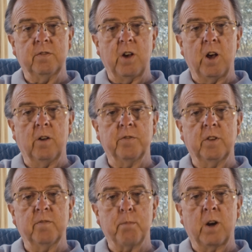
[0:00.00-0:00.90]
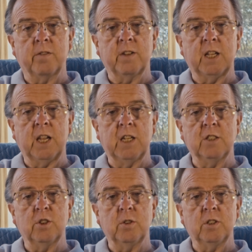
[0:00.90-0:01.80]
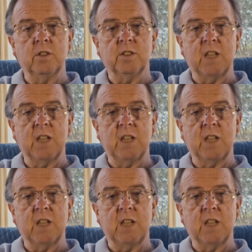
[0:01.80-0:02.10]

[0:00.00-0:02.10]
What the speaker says: involved in Marvin Gaye Jr.'s